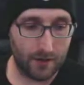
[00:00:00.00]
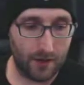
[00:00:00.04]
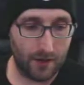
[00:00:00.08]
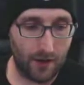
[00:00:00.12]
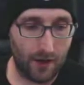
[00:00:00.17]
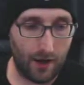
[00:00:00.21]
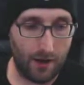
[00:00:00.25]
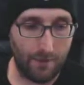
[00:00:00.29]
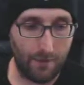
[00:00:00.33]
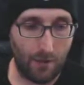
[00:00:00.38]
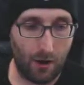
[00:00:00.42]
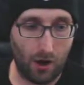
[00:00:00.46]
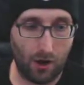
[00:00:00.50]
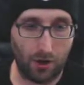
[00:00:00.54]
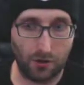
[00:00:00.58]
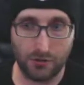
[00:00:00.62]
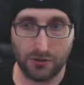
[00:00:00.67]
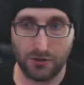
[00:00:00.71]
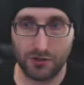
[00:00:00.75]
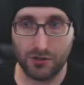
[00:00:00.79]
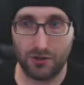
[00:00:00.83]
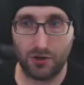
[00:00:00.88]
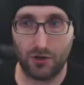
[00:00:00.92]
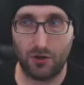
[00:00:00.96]

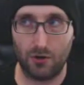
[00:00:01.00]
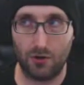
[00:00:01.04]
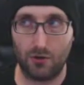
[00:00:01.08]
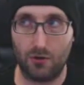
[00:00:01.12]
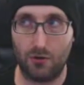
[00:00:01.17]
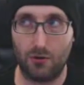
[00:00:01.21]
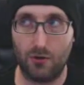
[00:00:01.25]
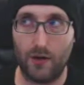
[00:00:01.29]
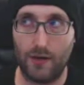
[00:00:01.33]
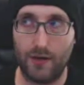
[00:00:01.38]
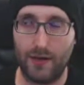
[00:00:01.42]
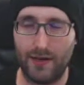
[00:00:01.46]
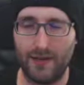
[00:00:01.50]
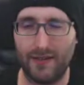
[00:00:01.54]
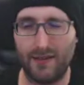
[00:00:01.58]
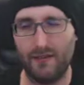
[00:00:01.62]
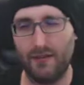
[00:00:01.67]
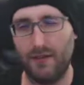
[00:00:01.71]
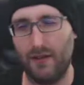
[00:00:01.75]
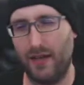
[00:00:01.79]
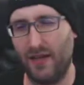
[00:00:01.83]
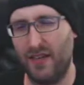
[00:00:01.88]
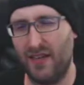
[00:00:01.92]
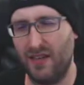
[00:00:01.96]
also
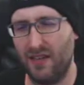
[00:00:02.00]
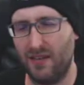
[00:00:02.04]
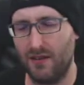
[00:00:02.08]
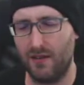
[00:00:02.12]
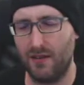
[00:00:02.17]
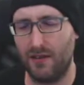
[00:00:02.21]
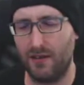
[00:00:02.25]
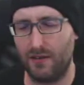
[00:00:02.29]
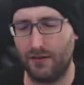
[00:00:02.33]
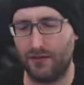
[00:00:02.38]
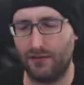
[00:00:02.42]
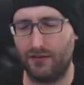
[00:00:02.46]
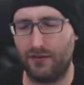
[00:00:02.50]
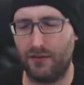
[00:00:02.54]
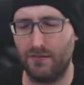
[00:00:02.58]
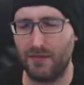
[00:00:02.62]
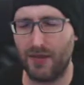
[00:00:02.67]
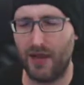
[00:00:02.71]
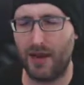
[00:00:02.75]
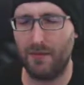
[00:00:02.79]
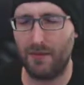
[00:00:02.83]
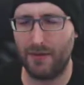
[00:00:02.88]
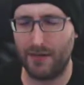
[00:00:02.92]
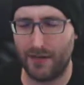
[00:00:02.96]
in
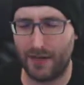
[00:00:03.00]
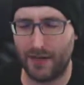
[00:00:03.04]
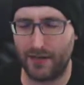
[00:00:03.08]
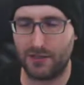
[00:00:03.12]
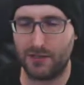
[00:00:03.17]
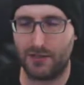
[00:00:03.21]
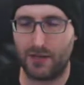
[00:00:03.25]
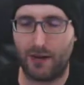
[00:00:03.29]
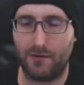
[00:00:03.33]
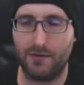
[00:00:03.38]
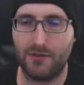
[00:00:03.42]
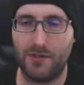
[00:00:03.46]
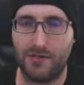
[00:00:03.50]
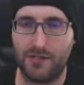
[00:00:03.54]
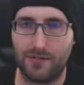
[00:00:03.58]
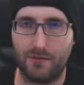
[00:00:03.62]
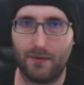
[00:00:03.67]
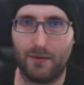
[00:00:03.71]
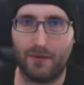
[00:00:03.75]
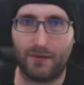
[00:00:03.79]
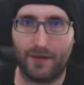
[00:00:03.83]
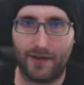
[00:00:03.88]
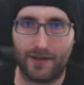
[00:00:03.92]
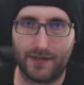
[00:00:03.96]
sometime in the next, I would say
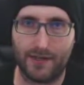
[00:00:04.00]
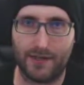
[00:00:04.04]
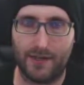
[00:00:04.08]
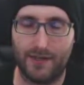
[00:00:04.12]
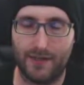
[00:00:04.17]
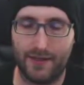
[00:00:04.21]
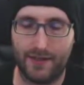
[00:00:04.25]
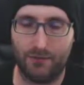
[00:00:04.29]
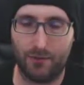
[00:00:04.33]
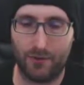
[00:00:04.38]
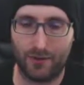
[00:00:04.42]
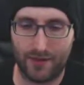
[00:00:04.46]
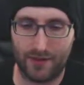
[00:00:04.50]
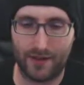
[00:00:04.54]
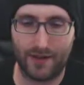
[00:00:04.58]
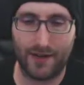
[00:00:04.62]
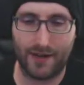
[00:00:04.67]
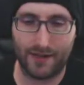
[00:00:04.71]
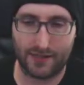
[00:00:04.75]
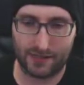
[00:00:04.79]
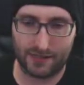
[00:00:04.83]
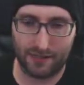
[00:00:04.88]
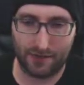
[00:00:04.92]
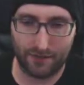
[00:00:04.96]
sometime in the next, in the, within the
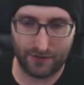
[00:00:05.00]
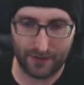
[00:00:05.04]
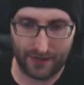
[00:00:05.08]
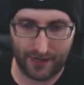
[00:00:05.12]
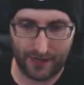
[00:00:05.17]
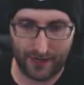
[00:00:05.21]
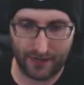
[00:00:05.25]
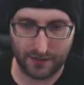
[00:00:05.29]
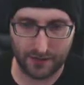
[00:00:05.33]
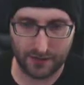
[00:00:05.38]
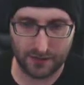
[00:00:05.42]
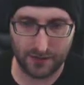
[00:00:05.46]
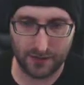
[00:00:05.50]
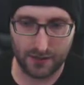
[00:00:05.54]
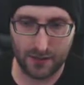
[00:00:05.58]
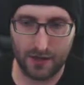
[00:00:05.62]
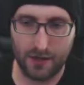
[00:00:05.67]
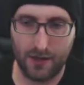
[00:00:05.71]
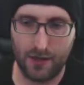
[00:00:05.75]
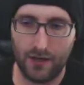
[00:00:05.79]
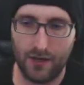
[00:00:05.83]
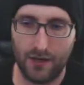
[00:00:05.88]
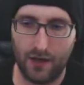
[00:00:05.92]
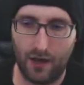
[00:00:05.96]
next 7 days
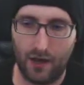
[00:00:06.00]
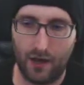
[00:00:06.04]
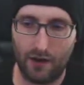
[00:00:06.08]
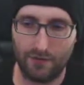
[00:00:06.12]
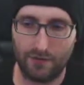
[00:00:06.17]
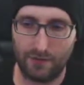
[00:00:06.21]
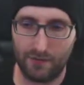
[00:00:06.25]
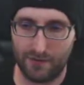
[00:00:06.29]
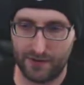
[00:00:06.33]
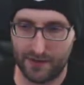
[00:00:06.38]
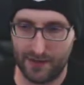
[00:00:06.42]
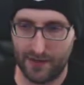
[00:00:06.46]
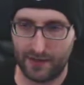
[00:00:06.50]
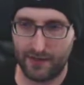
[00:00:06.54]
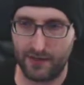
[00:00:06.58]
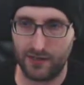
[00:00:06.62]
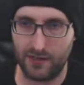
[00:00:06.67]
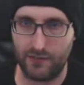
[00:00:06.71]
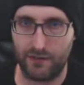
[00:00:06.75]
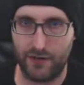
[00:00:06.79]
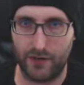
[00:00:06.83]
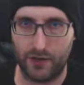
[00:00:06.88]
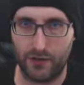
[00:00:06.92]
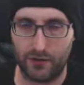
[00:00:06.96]
from the day this
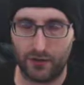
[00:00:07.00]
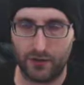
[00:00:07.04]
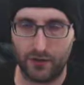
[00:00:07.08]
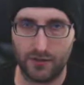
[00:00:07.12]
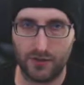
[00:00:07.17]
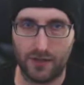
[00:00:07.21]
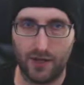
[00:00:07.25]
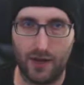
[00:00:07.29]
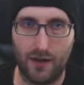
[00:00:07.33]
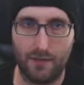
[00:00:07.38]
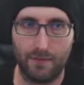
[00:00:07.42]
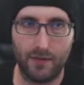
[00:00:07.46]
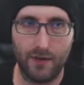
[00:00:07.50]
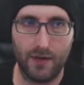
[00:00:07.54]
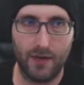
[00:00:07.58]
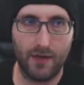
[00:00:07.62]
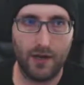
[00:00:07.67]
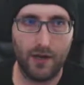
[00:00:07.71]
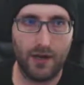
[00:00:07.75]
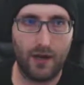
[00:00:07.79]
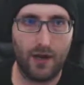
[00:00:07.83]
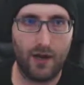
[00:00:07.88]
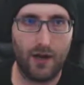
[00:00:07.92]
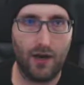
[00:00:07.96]
video goes up,
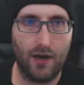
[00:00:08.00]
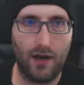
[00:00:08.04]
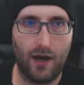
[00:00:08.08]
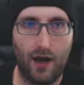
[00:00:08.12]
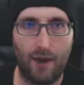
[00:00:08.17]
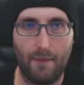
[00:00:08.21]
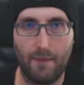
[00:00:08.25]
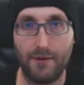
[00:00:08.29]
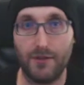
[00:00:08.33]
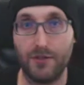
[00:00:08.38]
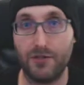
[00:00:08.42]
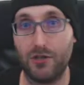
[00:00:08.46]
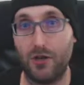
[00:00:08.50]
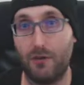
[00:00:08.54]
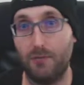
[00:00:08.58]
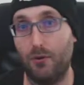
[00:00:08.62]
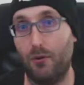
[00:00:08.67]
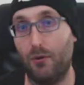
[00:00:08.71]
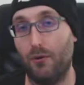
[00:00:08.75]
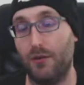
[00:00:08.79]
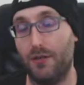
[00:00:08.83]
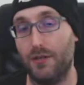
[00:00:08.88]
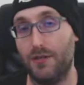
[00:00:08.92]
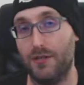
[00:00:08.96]
I'm going to start
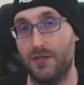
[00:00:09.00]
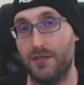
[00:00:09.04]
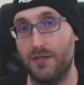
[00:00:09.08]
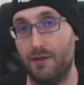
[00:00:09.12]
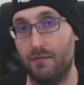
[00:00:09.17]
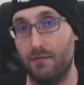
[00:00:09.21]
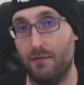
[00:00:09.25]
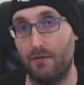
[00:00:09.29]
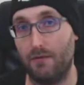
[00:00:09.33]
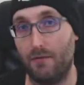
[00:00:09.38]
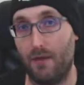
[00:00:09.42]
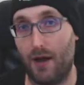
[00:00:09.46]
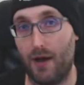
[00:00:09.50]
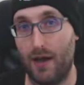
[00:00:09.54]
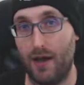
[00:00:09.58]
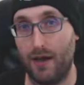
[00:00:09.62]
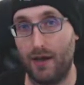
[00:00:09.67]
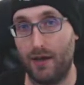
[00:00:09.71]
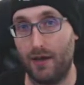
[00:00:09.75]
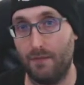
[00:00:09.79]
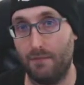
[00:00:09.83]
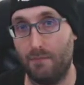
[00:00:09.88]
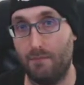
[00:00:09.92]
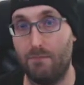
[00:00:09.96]
pulling some of
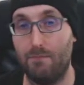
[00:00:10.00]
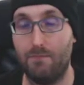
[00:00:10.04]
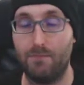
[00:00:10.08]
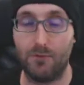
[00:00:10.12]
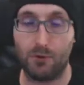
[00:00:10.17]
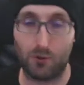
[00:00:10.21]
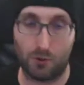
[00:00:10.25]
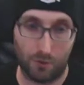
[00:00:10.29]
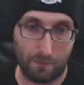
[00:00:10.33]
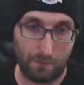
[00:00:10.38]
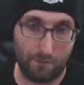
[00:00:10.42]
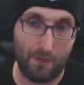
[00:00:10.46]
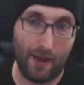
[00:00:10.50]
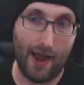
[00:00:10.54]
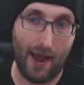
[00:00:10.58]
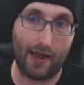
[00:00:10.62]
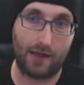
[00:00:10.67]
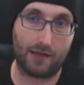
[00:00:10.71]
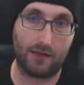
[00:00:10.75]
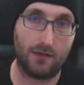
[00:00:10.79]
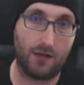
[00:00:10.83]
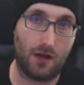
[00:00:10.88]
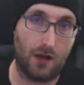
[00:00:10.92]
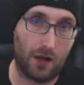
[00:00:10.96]
my sort of
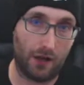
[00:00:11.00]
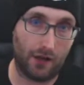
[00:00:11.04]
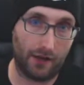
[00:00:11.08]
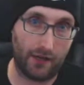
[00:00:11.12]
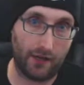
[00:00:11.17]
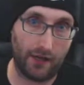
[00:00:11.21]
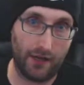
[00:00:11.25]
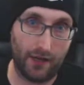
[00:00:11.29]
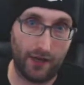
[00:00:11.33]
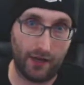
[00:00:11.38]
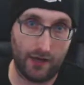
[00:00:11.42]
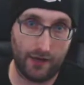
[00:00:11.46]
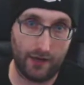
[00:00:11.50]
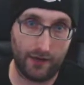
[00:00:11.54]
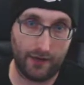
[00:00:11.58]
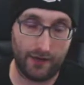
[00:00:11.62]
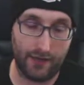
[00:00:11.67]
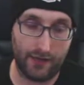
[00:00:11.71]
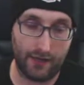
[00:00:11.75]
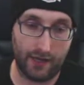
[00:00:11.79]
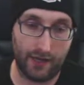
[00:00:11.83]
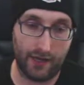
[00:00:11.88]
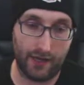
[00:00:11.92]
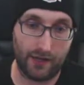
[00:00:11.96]
backlog
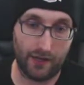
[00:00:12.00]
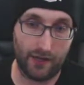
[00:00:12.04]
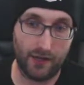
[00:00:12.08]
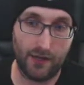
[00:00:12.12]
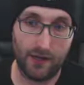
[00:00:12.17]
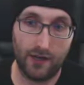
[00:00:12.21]
in,